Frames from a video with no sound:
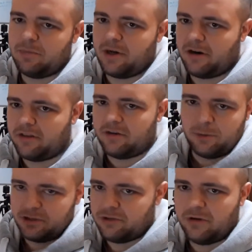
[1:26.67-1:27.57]
bigger than
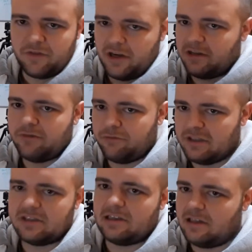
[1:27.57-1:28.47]
what you have kind of
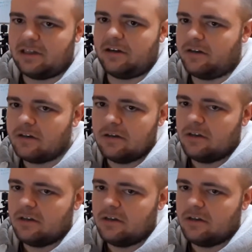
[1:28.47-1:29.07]
recently done.